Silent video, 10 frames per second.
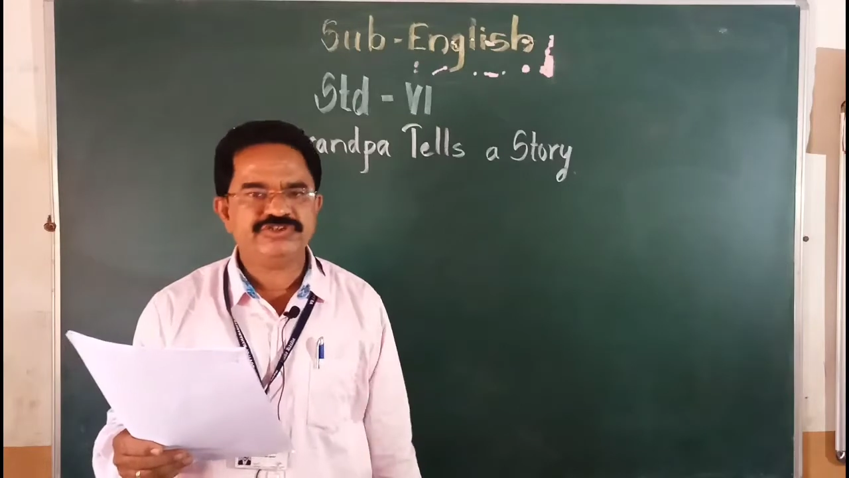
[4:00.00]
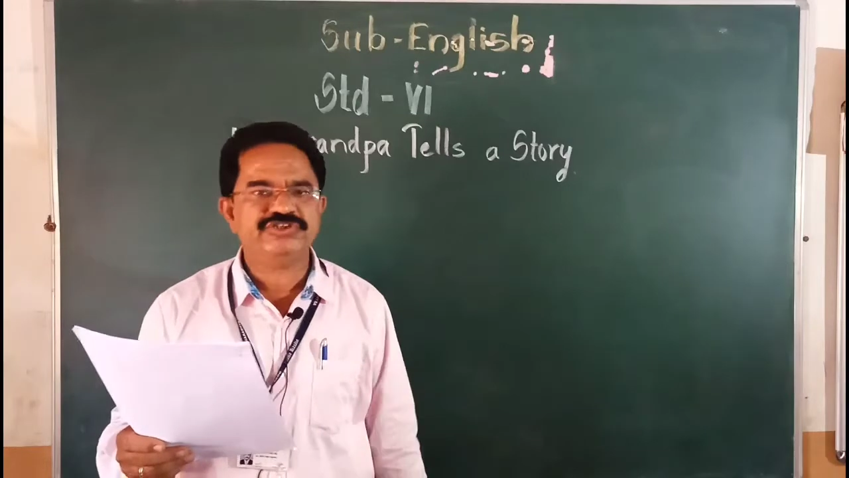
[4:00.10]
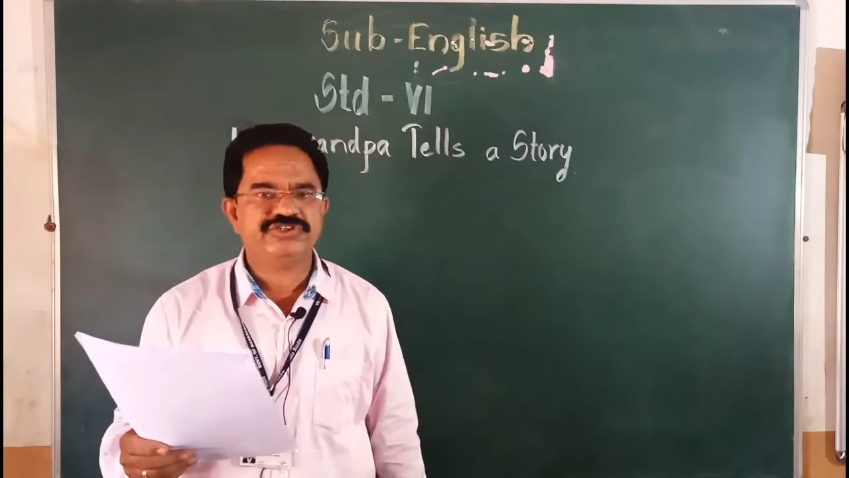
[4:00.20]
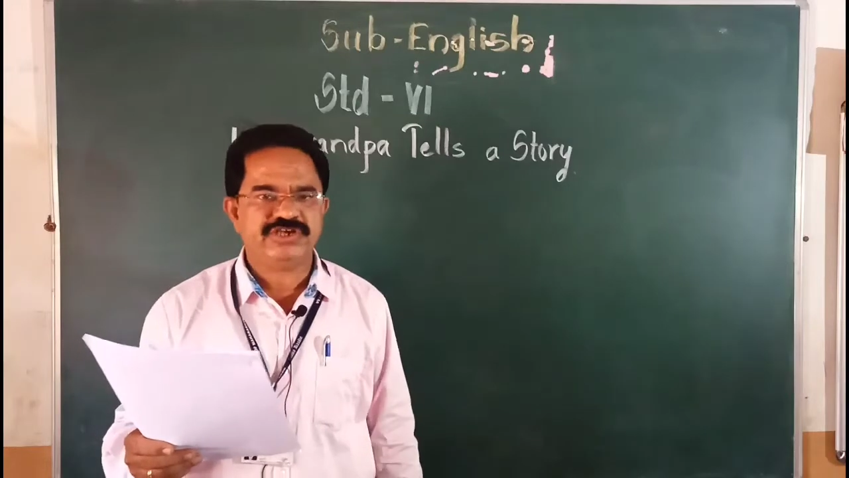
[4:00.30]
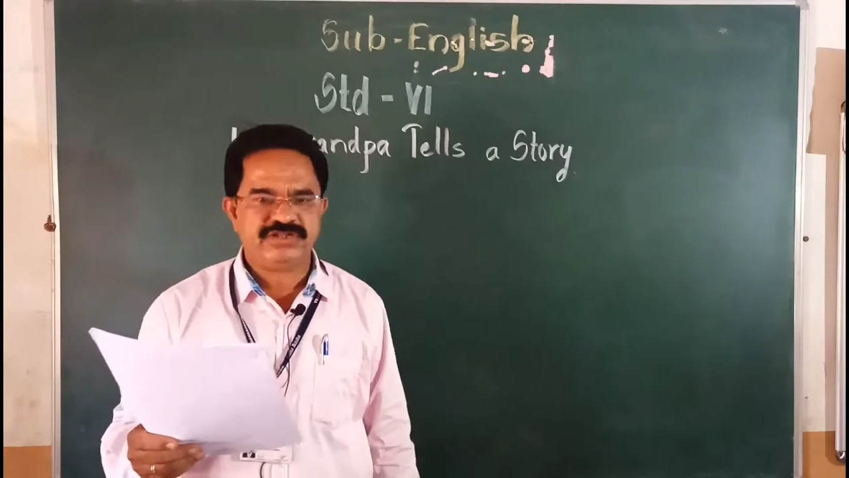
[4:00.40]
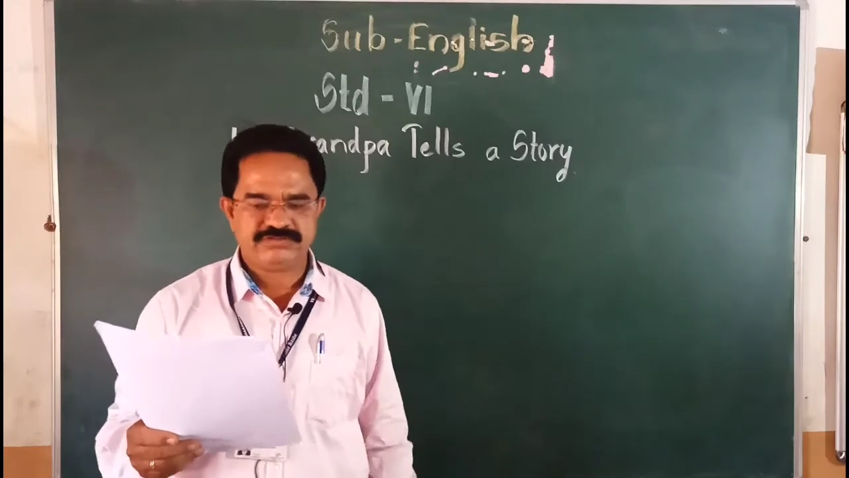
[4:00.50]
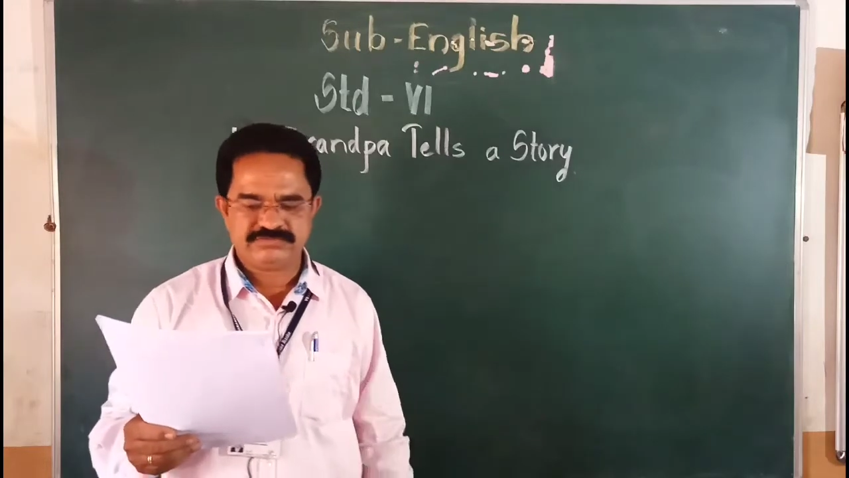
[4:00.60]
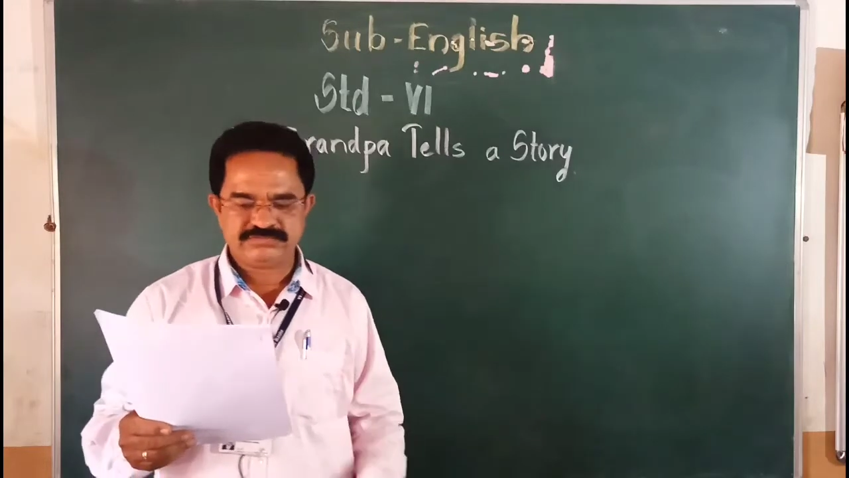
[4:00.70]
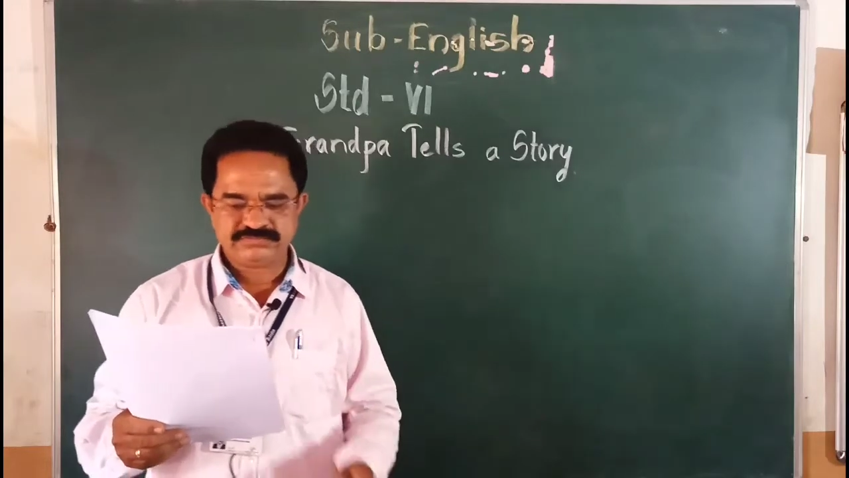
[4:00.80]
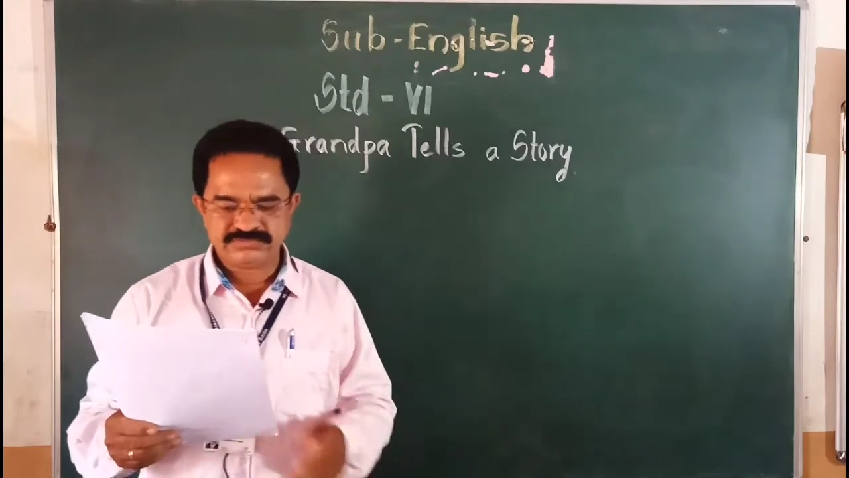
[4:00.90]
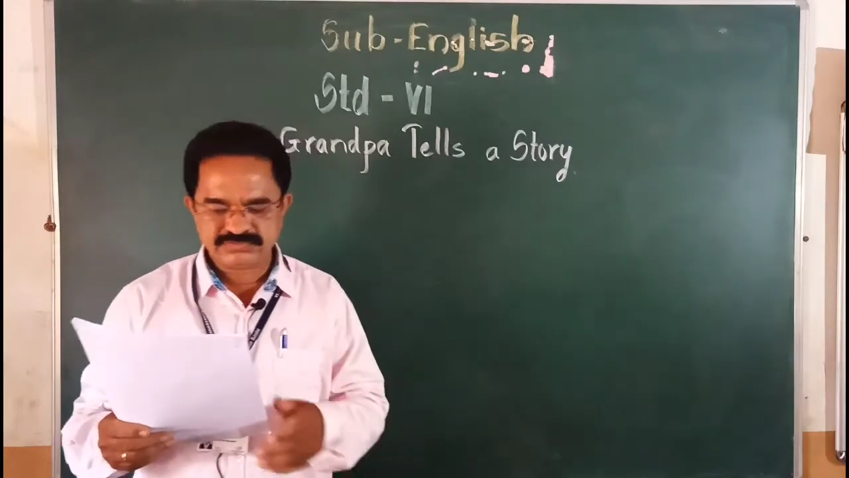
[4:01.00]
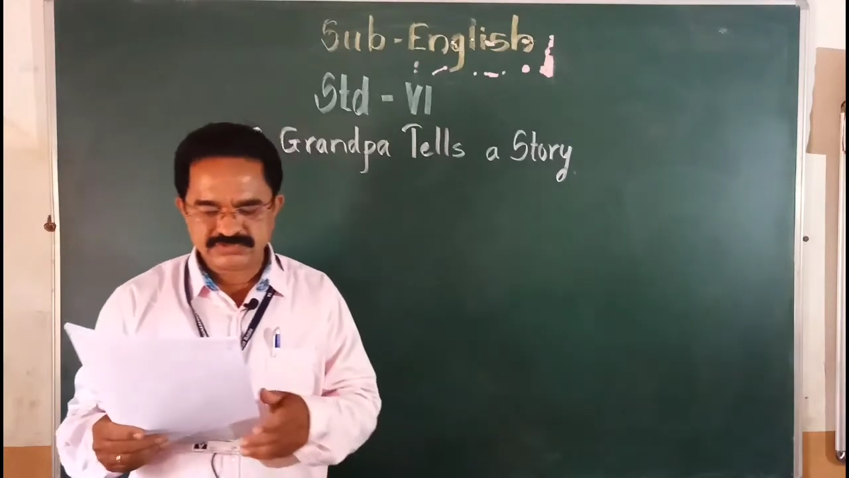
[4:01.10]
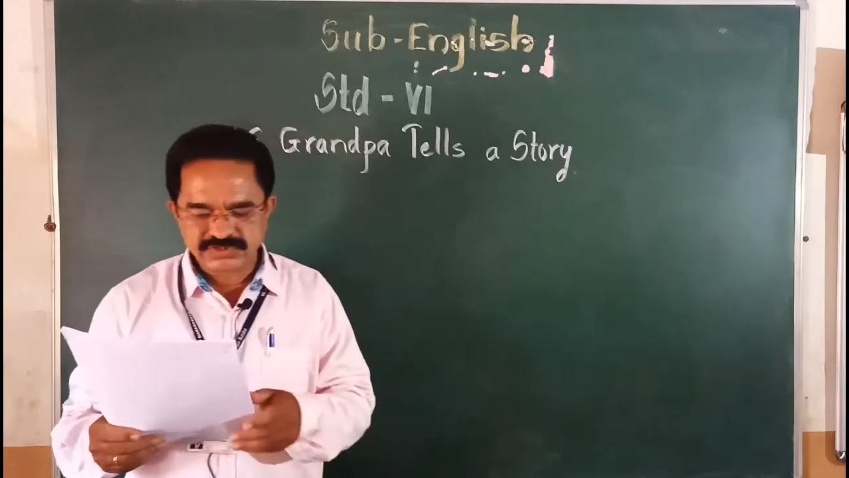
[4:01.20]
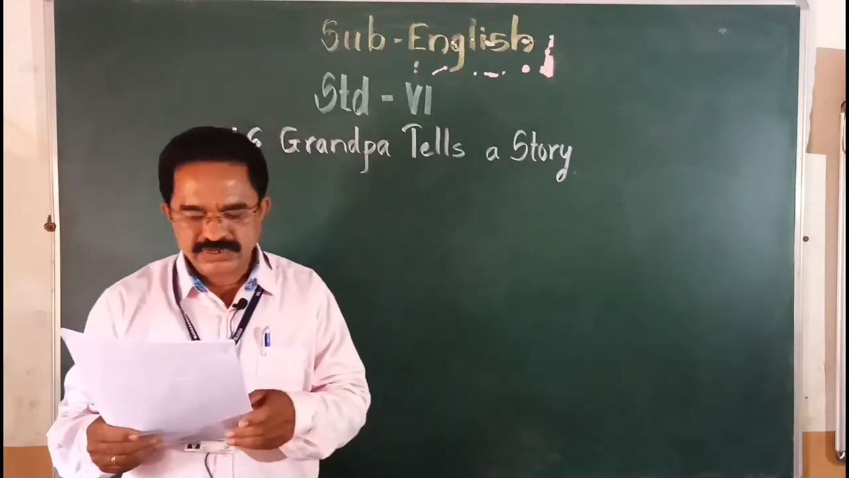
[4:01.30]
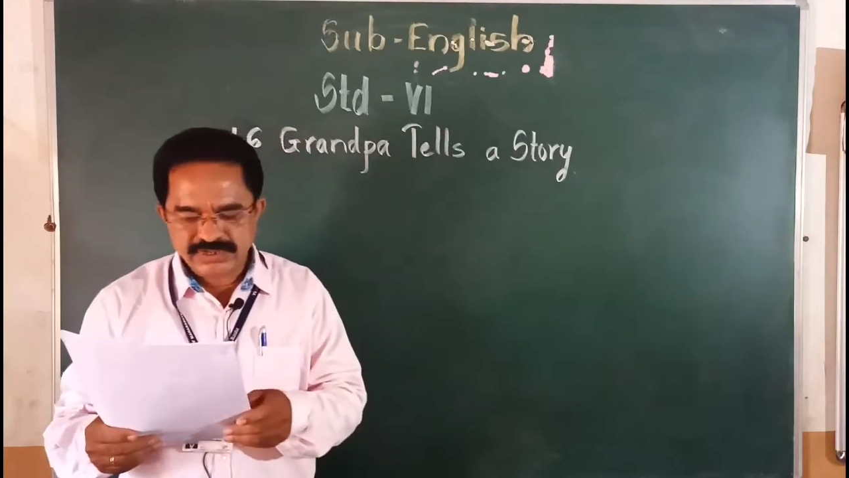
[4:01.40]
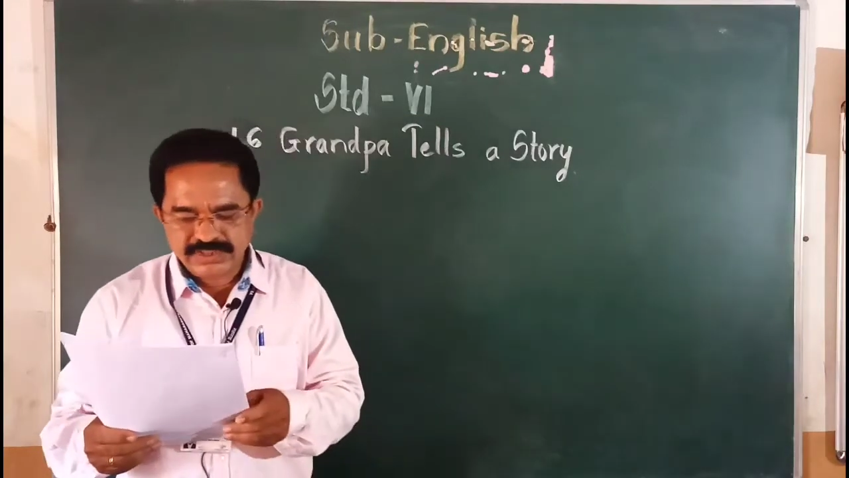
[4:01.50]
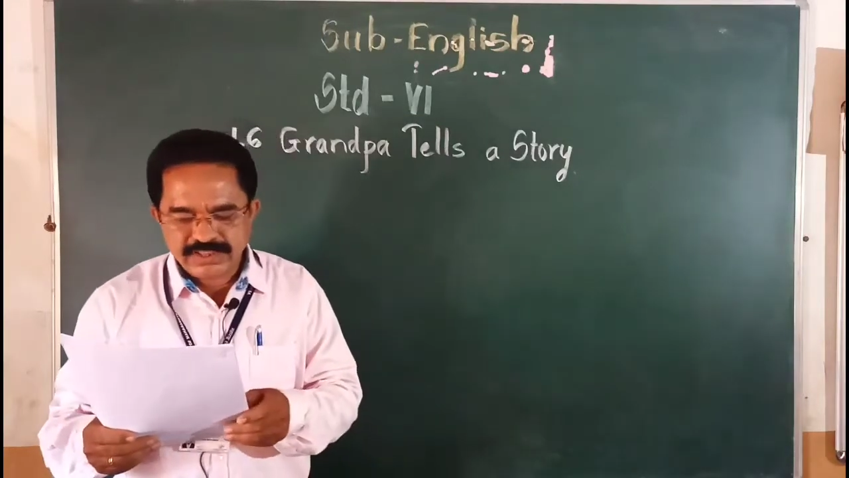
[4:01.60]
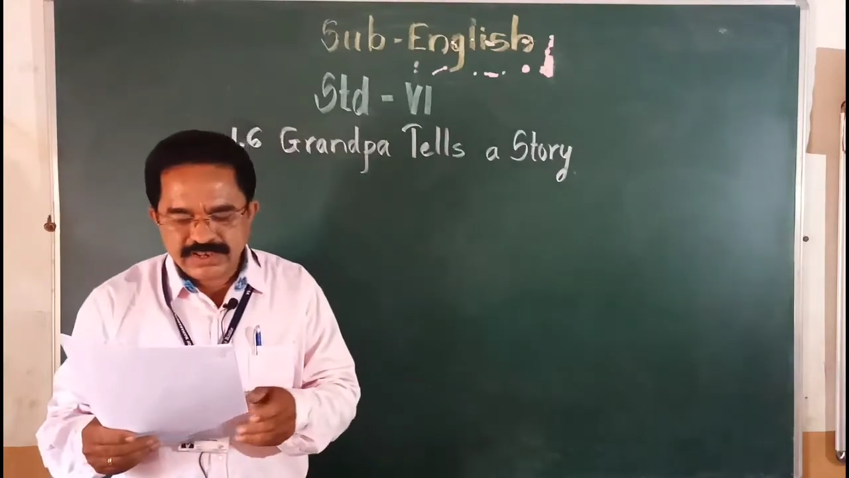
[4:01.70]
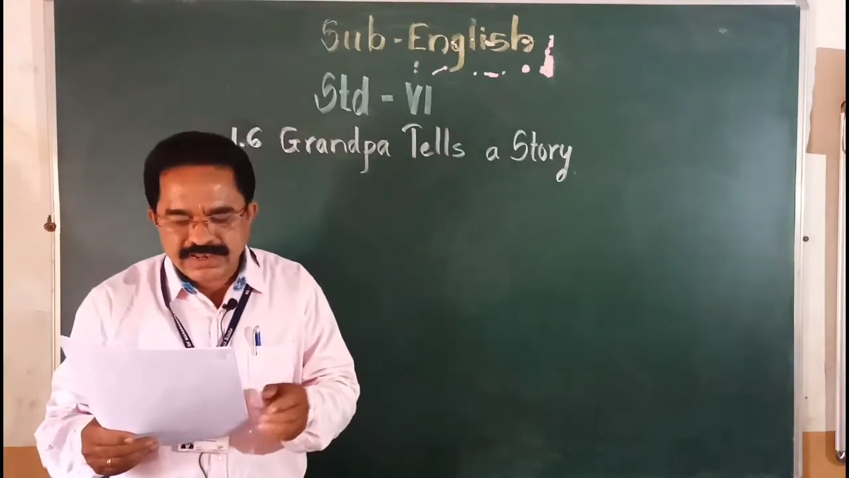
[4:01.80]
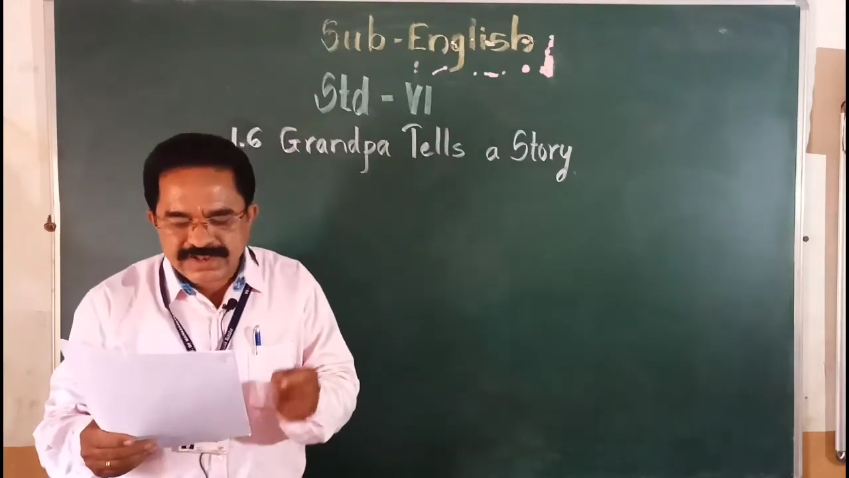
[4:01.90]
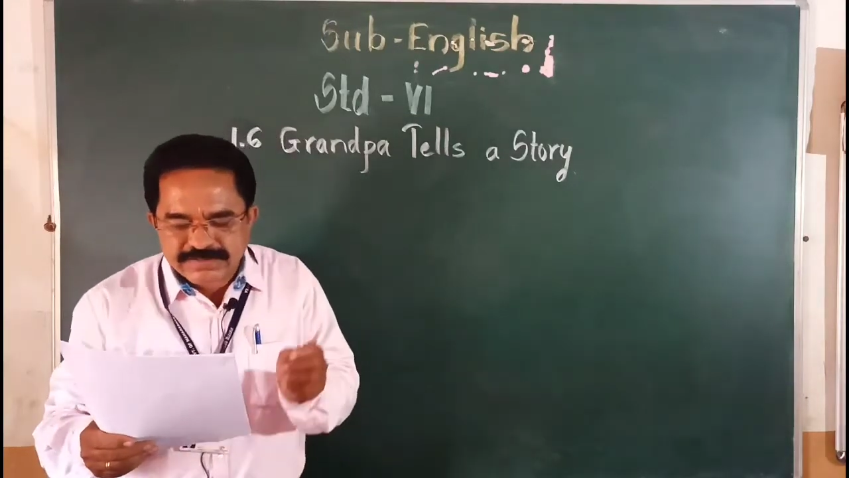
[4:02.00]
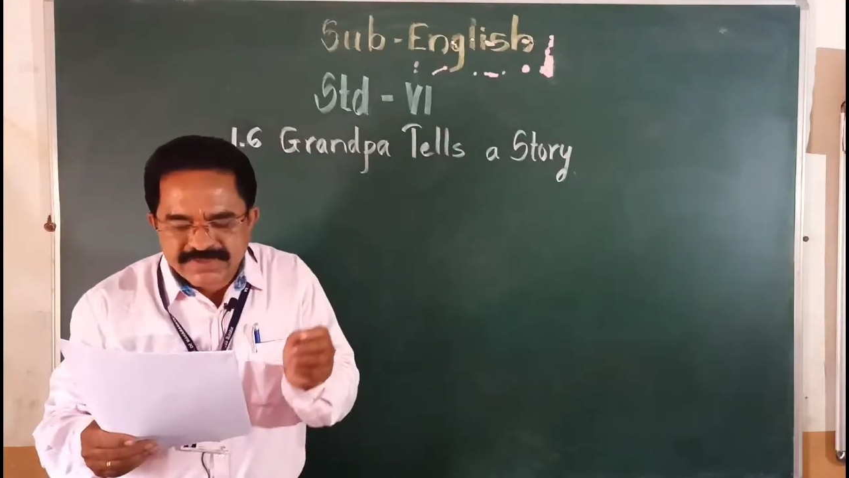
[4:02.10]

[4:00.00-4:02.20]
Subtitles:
Isha, let